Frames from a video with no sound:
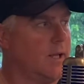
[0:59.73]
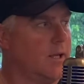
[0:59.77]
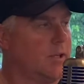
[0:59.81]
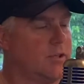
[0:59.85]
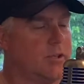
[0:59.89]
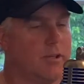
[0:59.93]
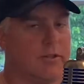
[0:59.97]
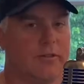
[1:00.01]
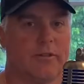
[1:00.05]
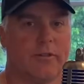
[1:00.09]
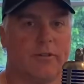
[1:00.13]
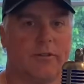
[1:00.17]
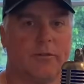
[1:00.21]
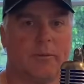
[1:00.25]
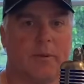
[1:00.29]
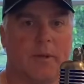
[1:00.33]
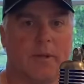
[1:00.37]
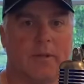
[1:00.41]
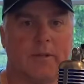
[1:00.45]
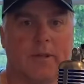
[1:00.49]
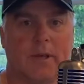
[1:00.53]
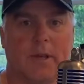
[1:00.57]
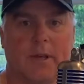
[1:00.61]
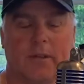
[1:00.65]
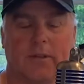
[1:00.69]
she sends me a
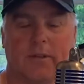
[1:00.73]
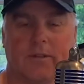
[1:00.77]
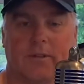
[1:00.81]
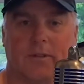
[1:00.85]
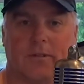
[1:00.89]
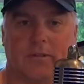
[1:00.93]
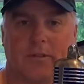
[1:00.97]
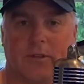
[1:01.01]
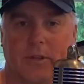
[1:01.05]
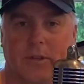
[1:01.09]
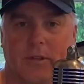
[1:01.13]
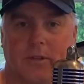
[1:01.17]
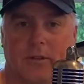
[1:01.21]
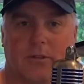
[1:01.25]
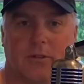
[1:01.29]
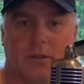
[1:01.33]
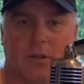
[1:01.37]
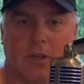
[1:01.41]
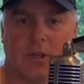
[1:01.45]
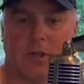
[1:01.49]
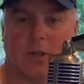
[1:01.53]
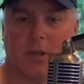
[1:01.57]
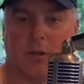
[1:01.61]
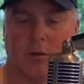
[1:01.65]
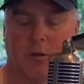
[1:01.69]
text, this thing is
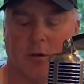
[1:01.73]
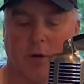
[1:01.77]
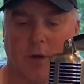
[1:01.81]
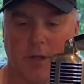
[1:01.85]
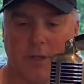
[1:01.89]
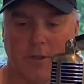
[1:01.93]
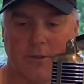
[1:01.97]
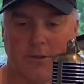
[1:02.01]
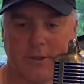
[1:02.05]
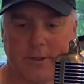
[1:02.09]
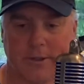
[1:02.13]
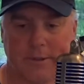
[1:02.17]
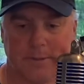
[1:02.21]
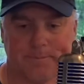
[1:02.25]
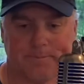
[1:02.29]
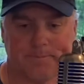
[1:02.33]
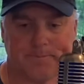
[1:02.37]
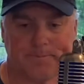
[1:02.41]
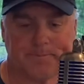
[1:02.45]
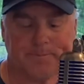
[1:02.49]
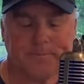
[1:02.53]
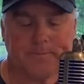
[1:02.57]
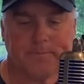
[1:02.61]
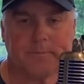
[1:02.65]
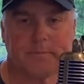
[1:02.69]
getting crazy.
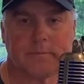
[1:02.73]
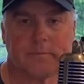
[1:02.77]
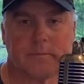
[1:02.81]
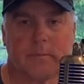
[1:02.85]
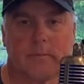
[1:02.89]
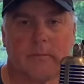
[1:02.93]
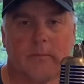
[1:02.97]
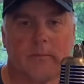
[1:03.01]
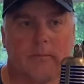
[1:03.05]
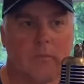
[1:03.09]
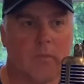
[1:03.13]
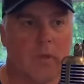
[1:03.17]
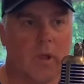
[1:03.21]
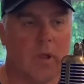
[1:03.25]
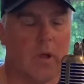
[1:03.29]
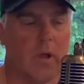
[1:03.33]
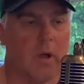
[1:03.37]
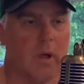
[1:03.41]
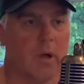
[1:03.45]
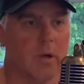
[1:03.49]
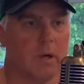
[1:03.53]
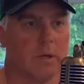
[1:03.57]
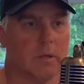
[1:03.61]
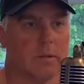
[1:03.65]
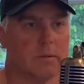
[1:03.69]

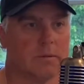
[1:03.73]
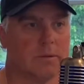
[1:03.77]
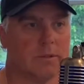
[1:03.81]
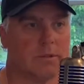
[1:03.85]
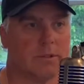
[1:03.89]
Uh,